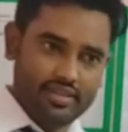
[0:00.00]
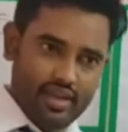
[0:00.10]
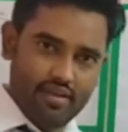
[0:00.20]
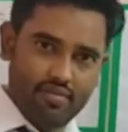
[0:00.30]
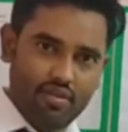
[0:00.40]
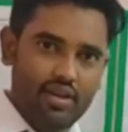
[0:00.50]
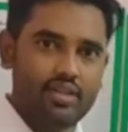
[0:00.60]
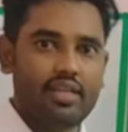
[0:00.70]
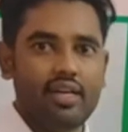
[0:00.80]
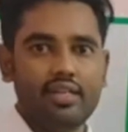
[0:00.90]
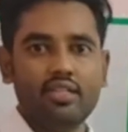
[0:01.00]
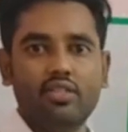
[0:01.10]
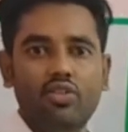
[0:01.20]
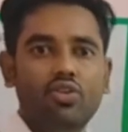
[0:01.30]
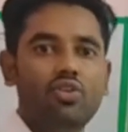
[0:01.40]
time when there is
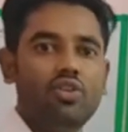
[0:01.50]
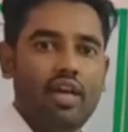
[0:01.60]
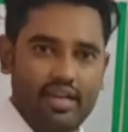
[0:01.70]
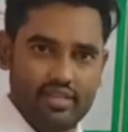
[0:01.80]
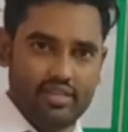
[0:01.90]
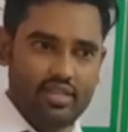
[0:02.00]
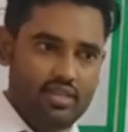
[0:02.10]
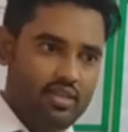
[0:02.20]
no light,